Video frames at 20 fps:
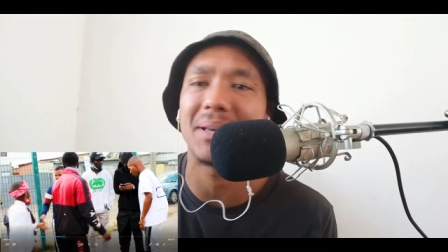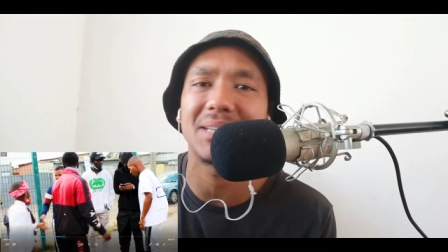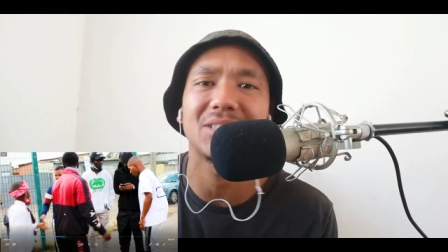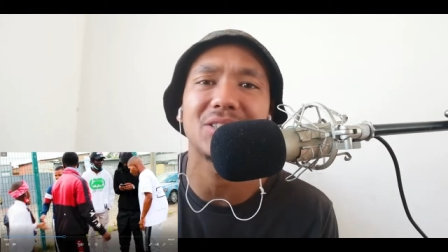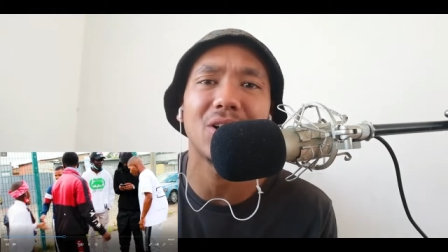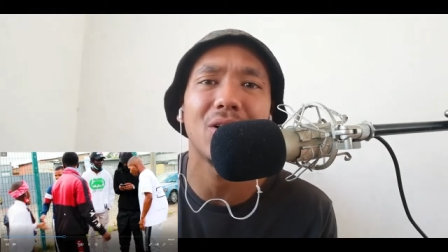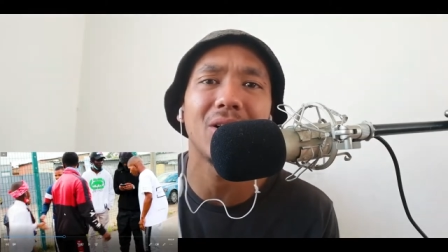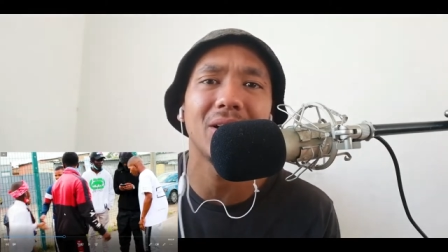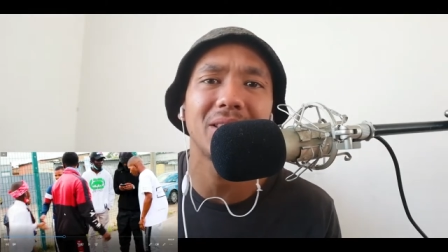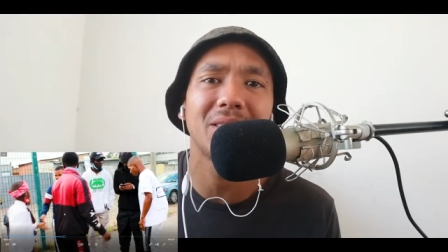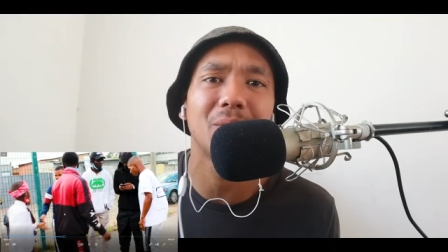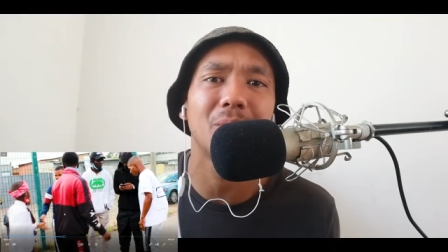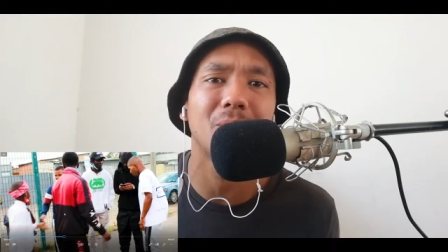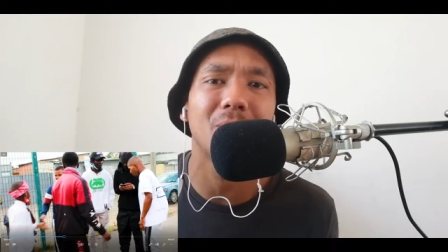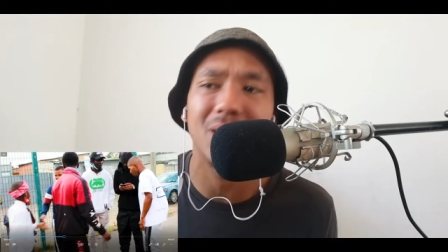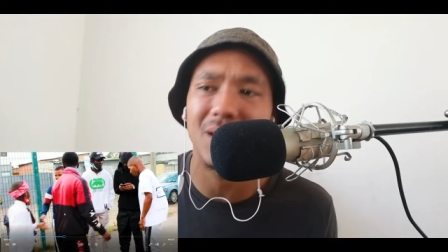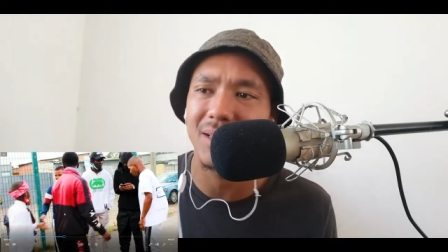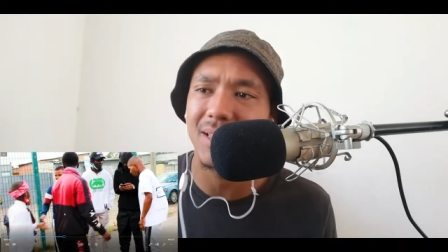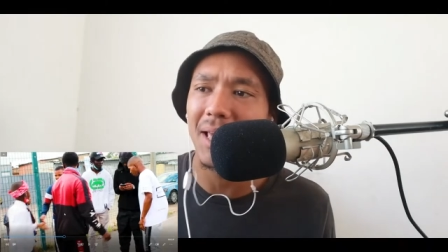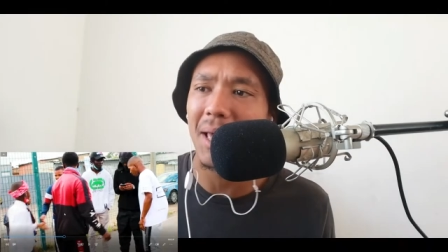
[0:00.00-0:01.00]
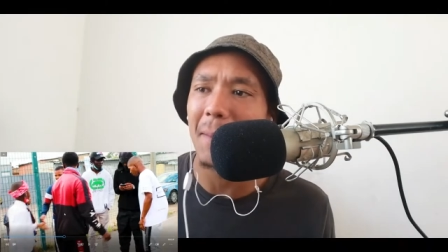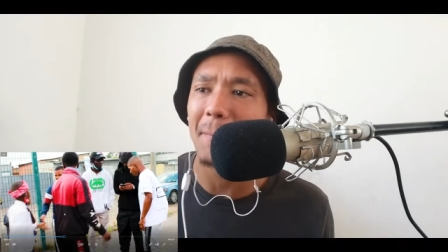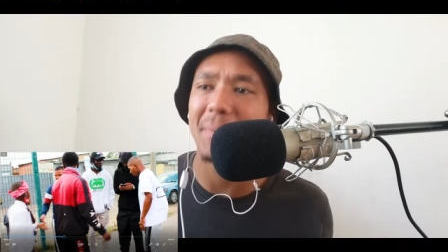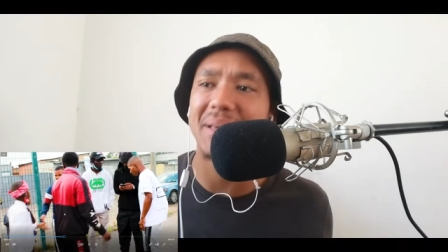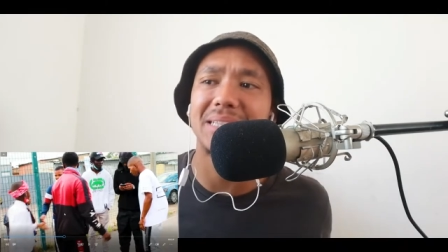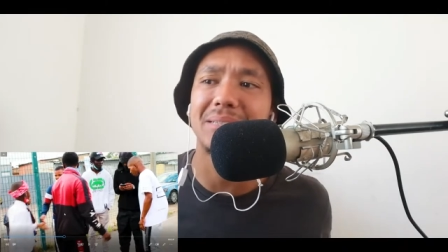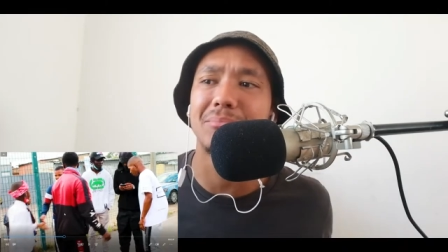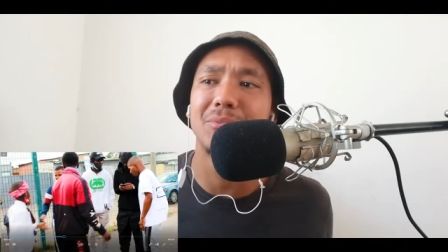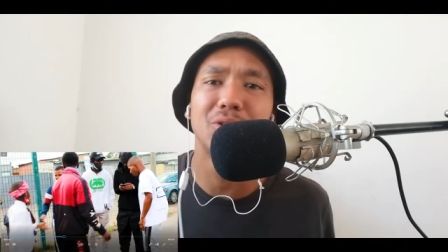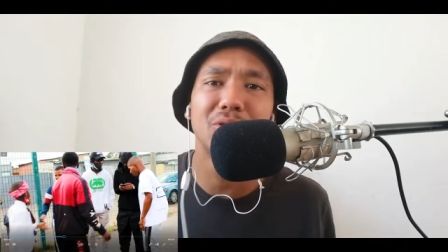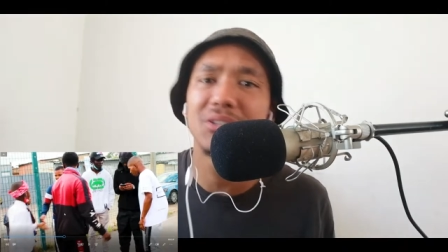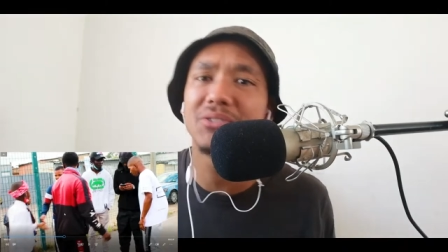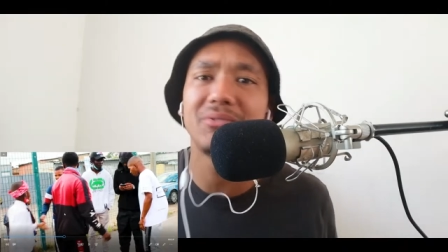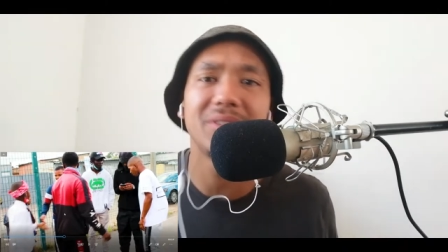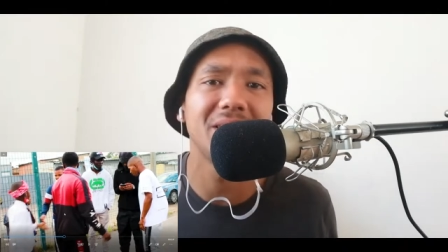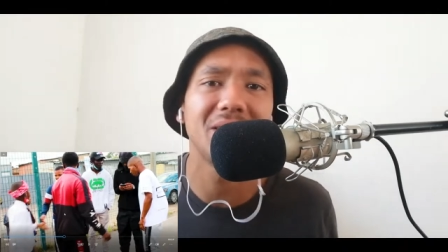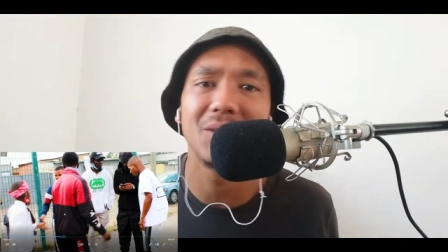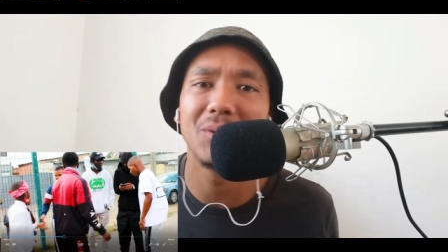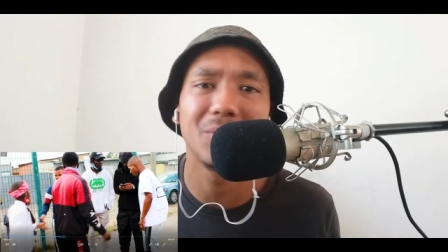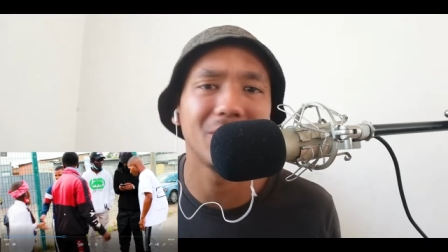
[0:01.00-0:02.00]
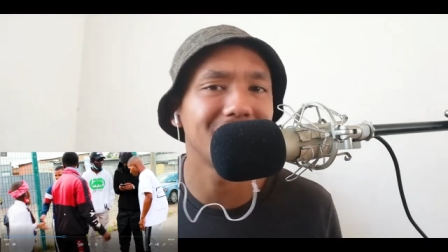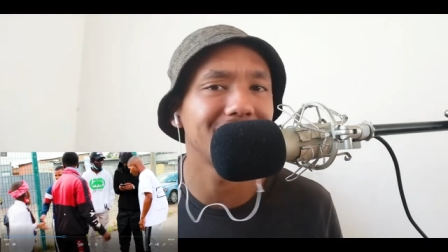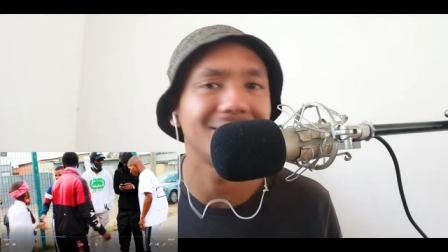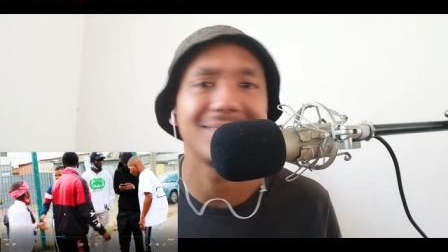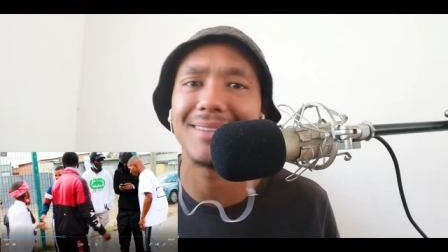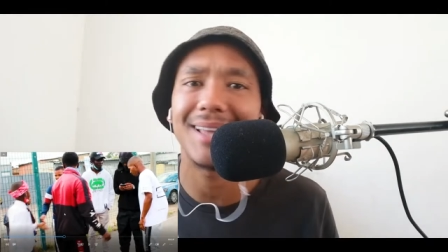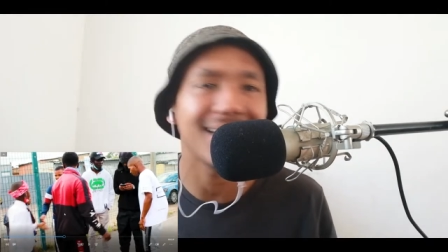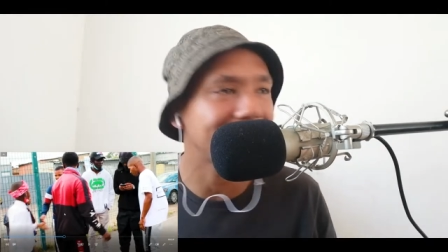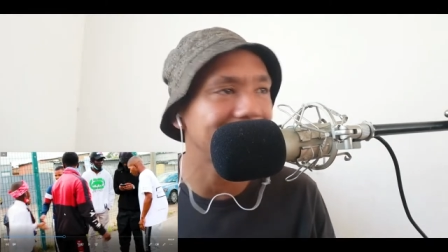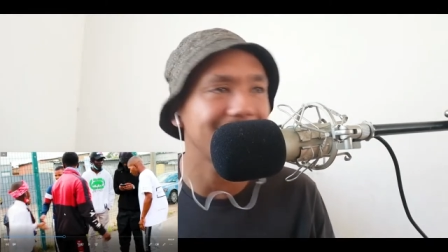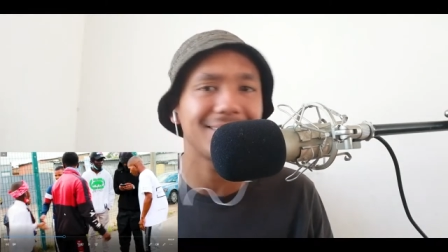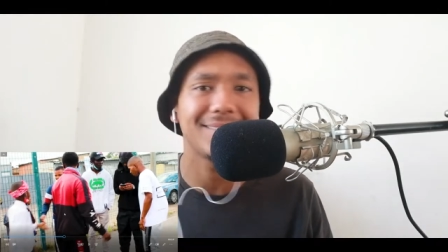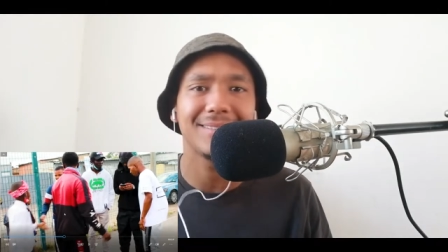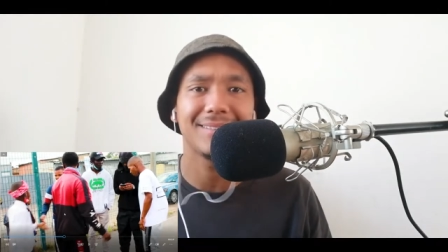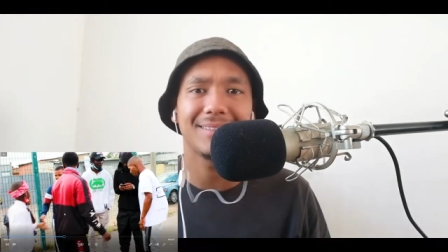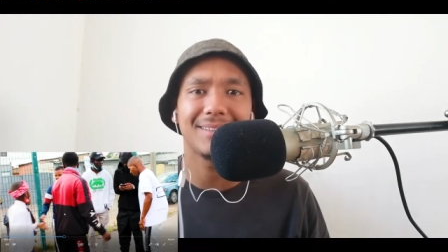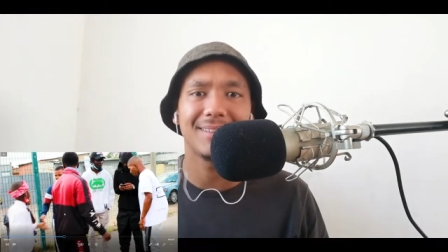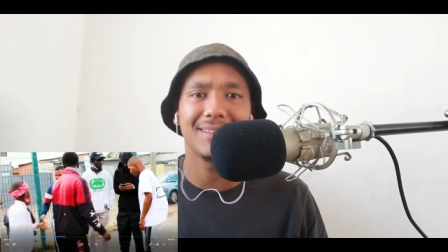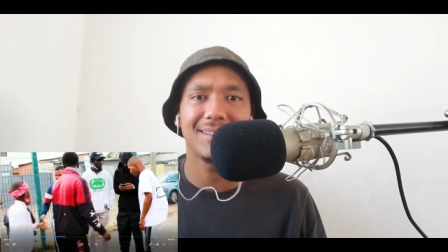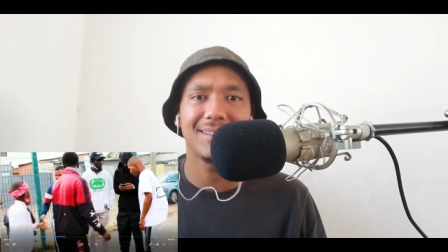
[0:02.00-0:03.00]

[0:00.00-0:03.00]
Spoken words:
best song in the world, best music video in the world. Nothing.